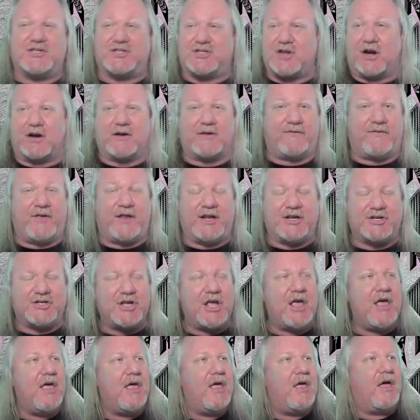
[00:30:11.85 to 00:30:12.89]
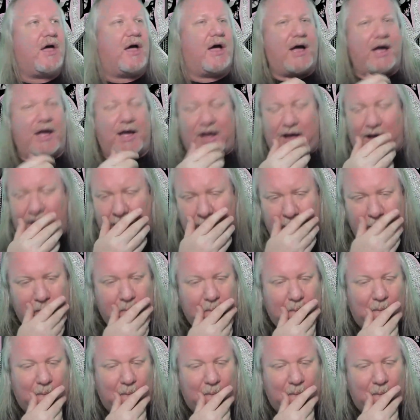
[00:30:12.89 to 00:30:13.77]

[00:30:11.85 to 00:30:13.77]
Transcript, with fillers: start to finish. Um,